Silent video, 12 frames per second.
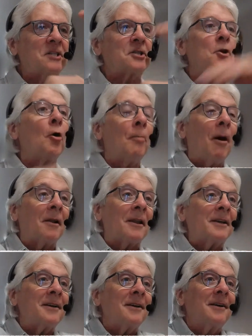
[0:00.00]

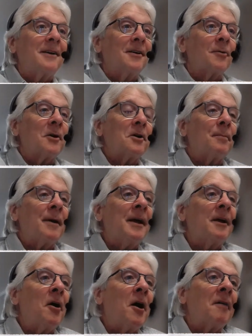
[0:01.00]
snowballing what you're
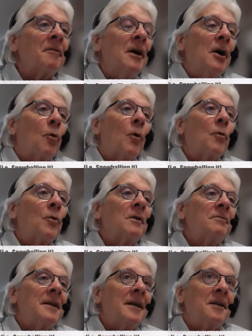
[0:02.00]
paying off, what would
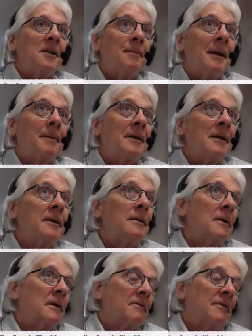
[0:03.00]
have taken you maybe
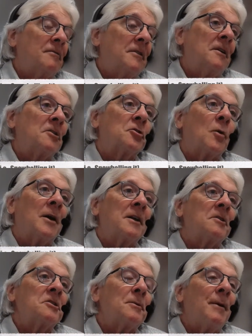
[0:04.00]
15 or 20
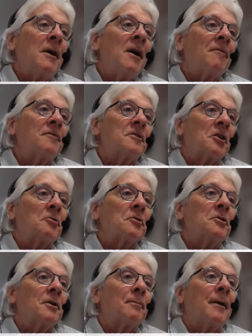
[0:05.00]
years to pay off,
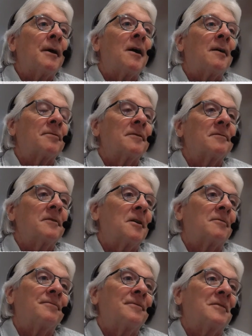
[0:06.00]
generally you can pay off
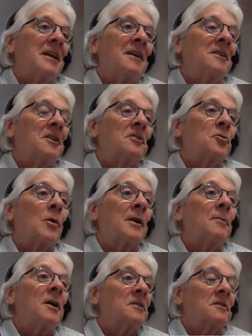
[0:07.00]
in 10 to
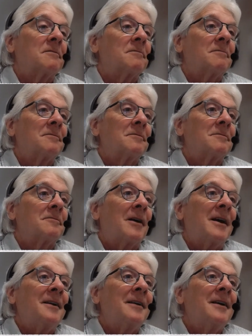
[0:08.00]
20 months.
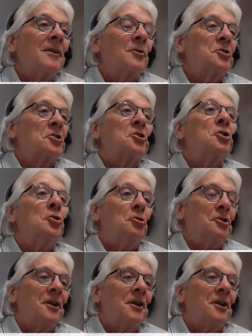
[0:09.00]
right? Which is huge,